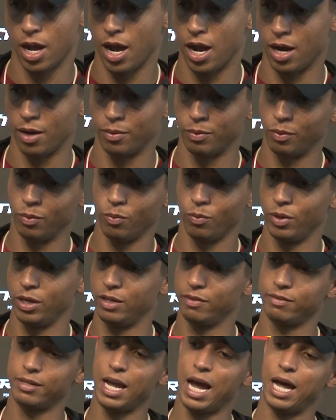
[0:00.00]
uh, when
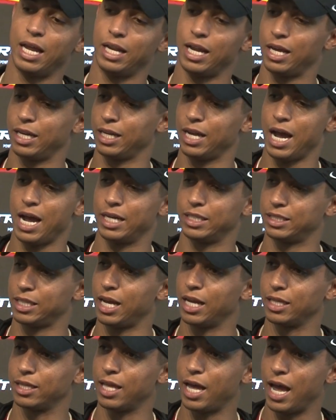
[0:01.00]
you've got guys
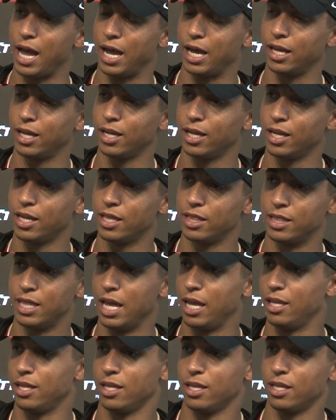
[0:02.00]
like that,
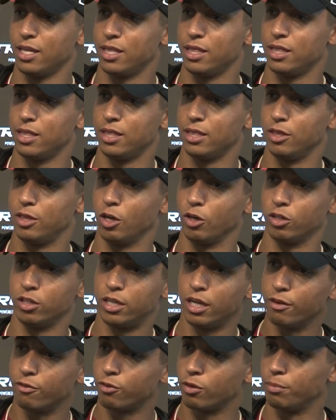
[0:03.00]
they they're
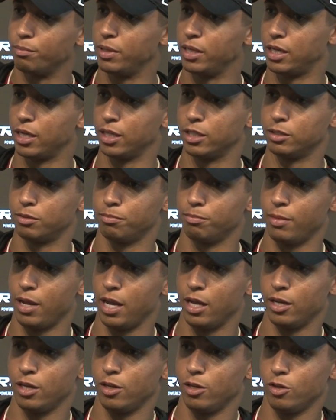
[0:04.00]
different because
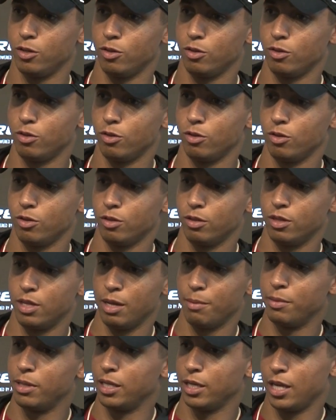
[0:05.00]
man,
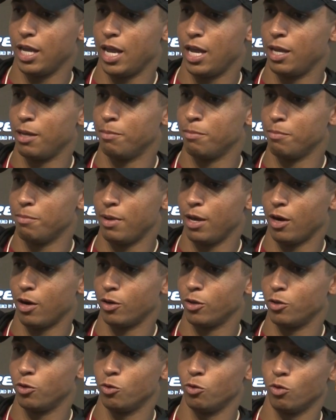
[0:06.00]
them in the game, man, are
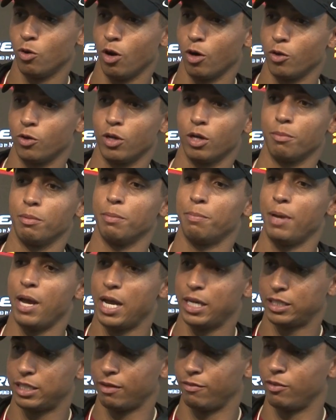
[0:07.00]
you are you going to be
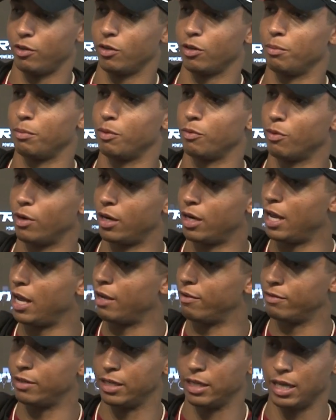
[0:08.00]
pass heavy? Are going to be run
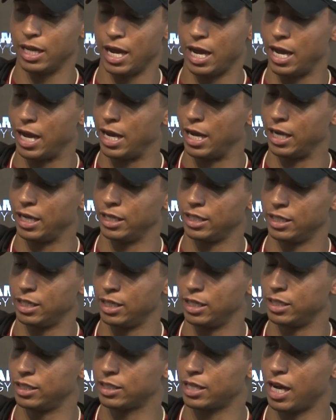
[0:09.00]
heavy? Uh, it,
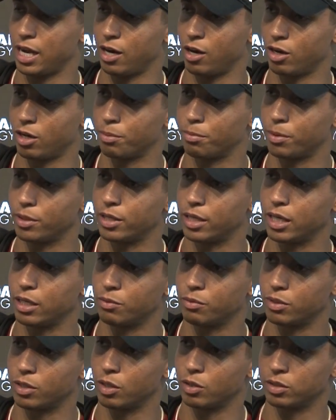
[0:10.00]
it's kind of hard to
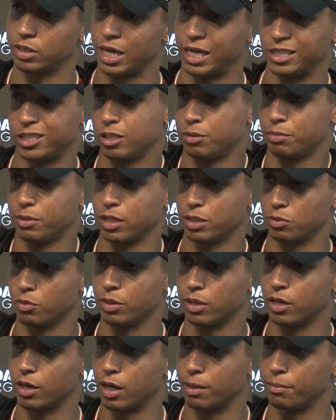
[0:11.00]
predict with those guys just because of
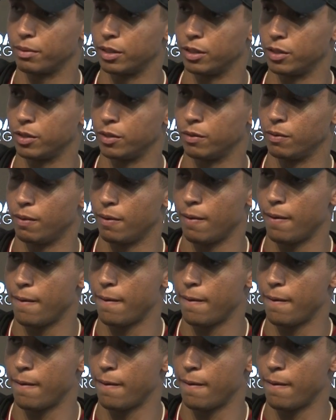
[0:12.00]
what they're able to do.